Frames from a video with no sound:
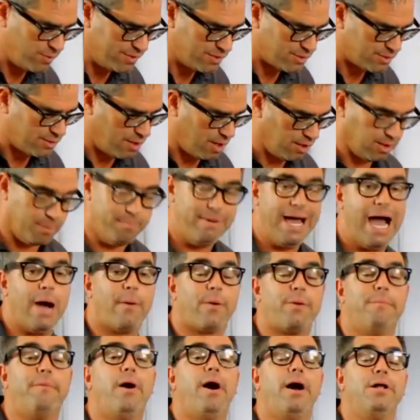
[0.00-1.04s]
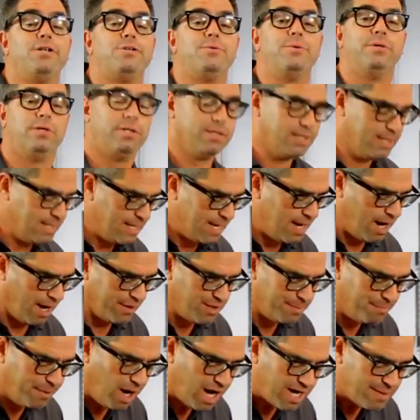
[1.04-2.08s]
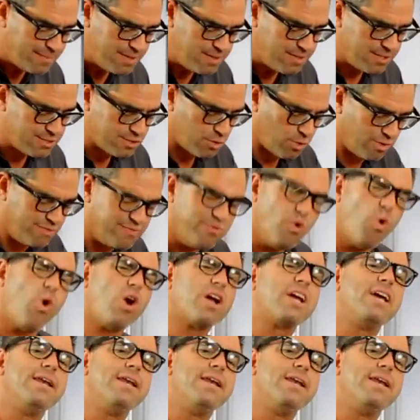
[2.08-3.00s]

to install the power module. On the bottom of this, there are 4